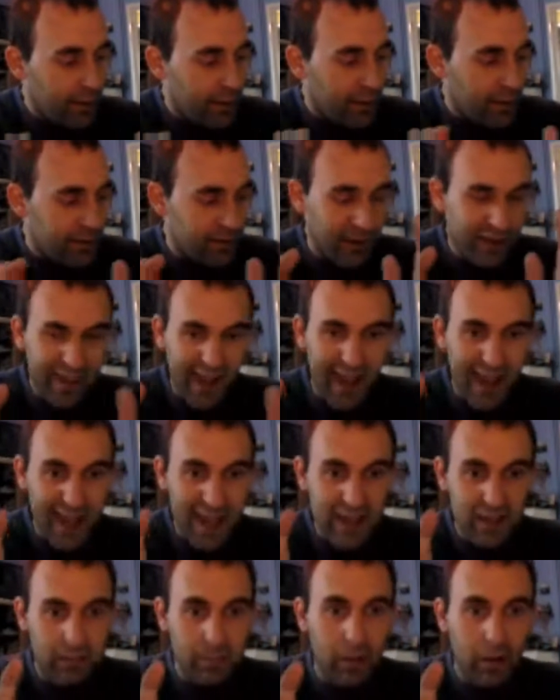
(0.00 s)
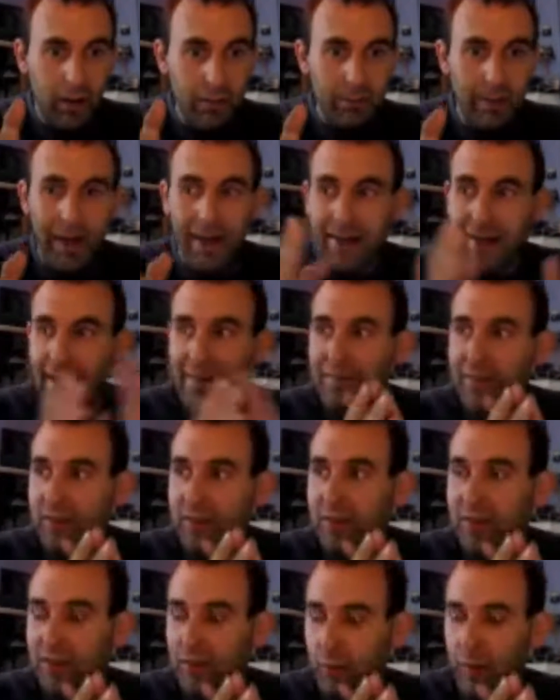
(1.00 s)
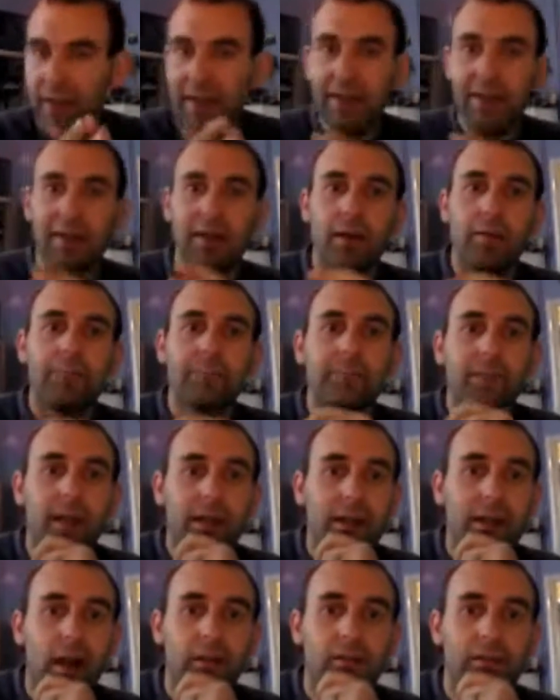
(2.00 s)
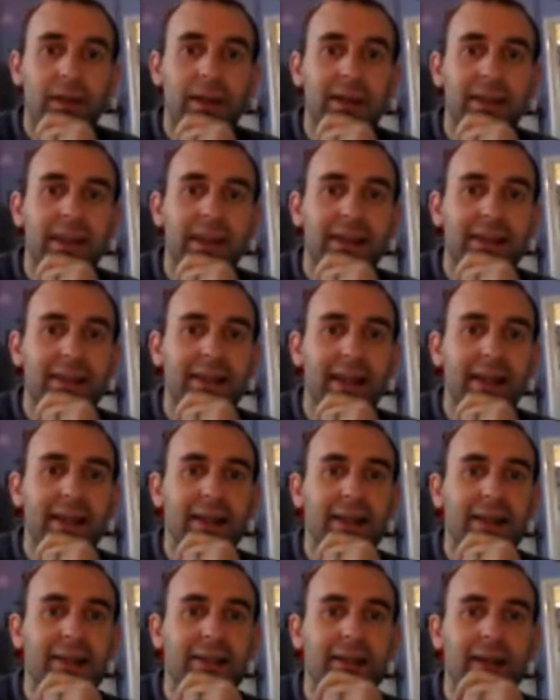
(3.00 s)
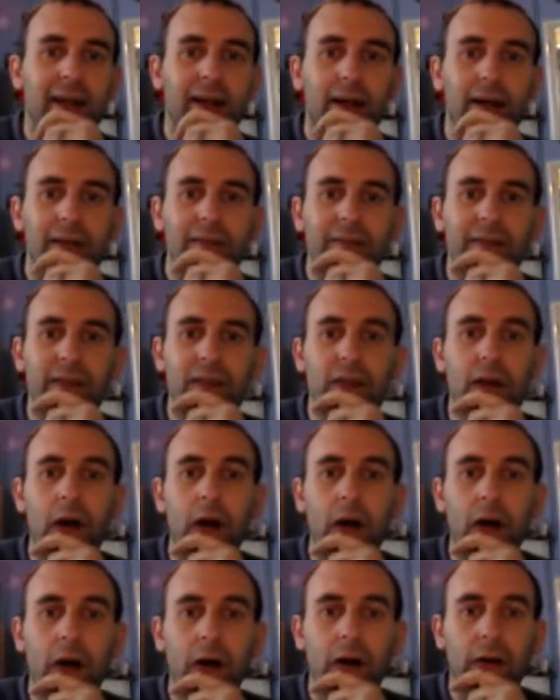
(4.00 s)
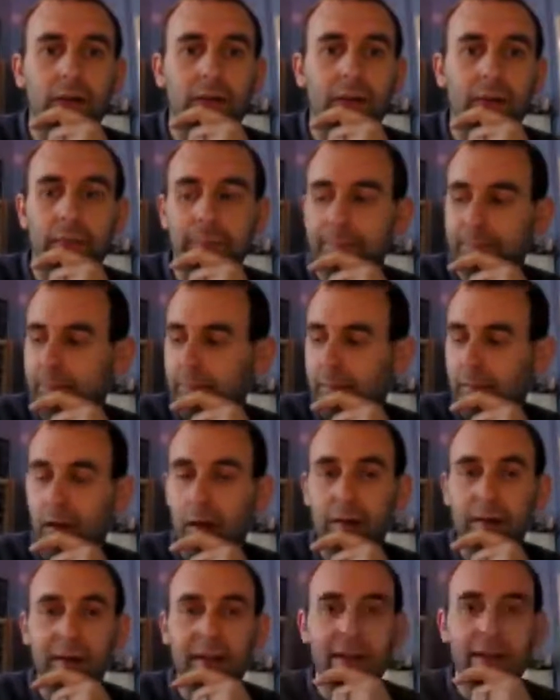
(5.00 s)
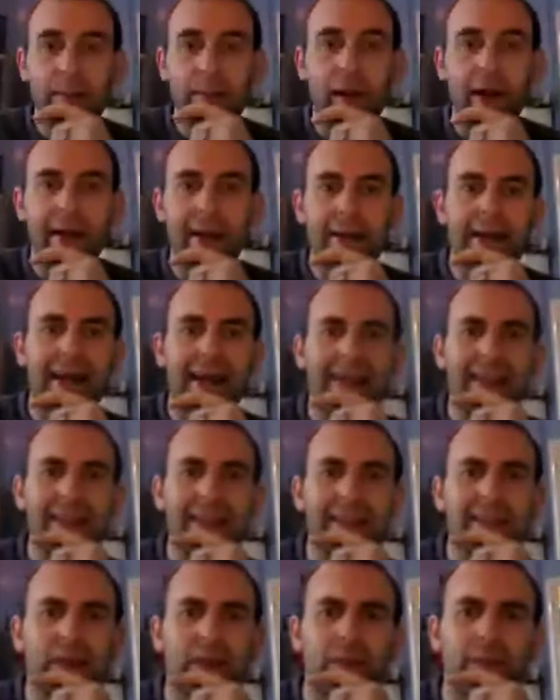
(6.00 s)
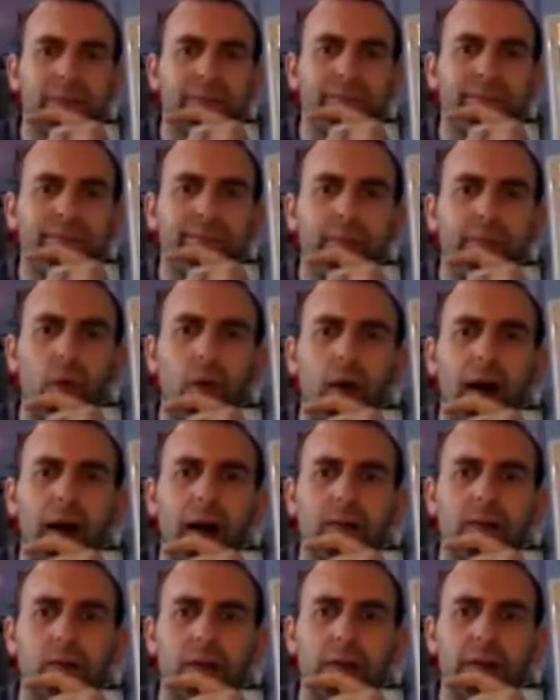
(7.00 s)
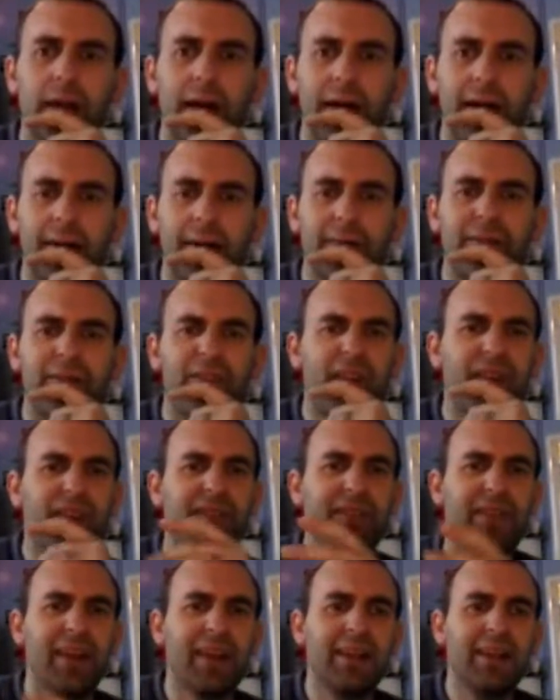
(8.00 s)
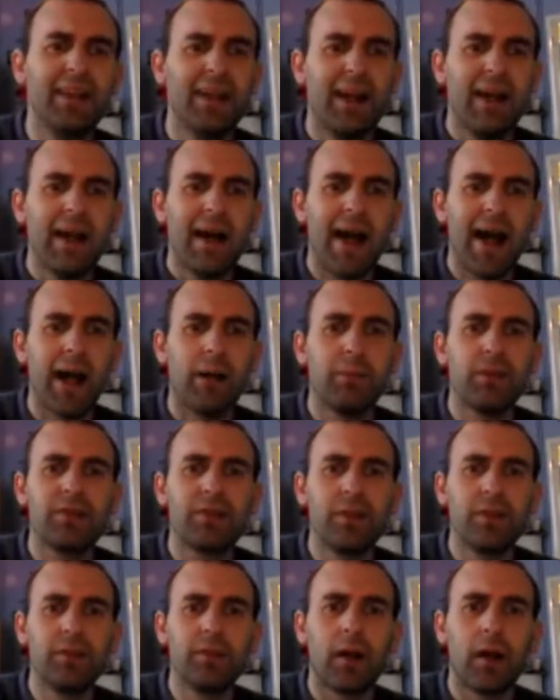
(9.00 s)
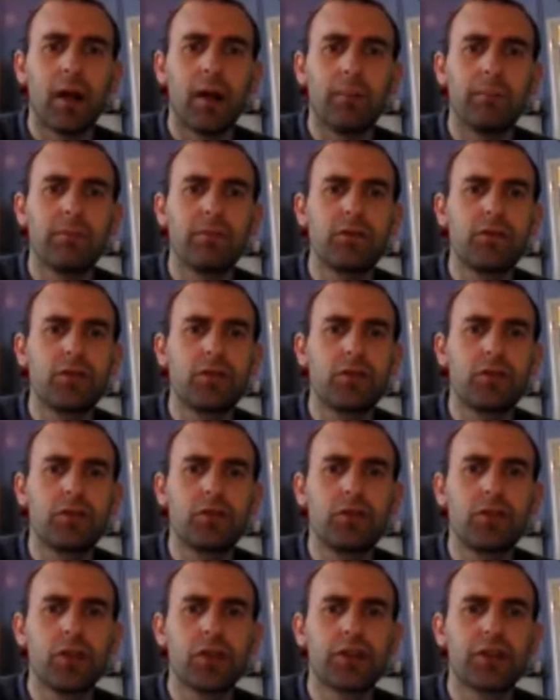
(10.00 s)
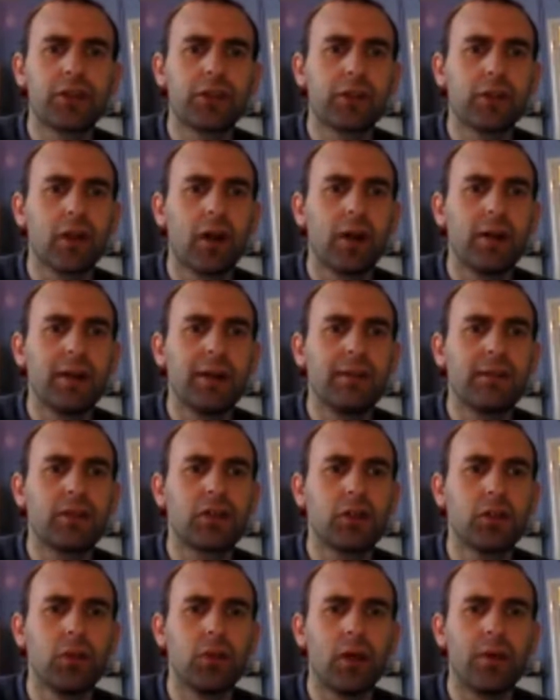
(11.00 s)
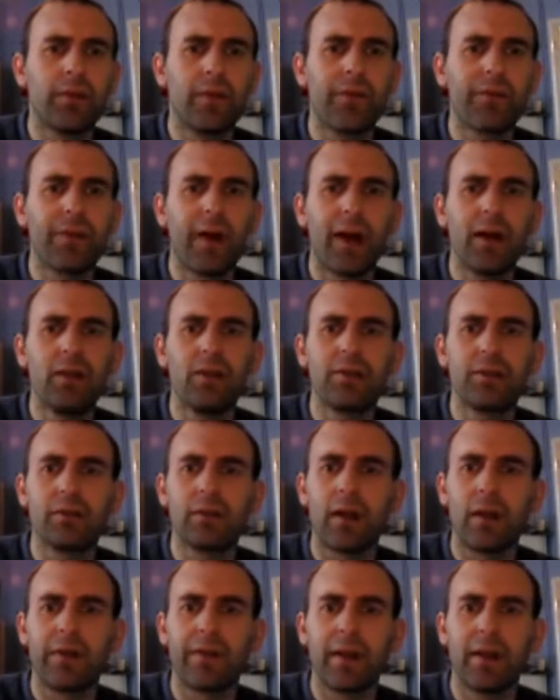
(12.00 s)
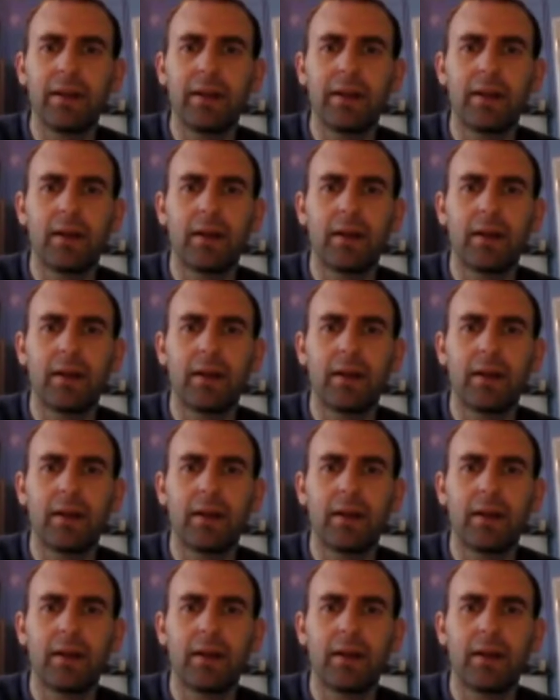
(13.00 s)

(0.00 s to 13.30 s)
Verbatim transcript: So that is my main emphasis this week currently listings I've got on on eBay is 450. Amazon, um, just slightly short of a thousand, I think.